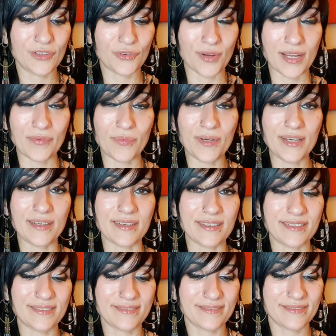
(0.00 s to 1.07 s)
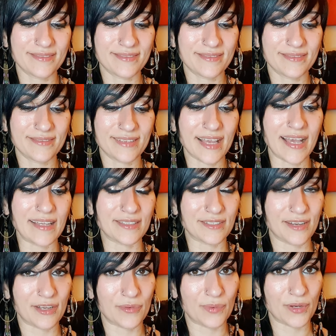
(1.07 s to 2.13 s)
Great work.
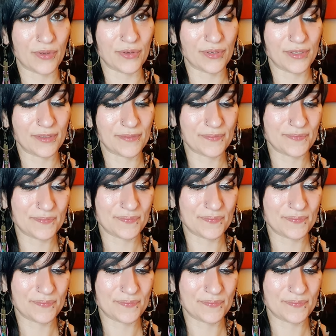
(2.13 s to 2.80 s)
And I awoke.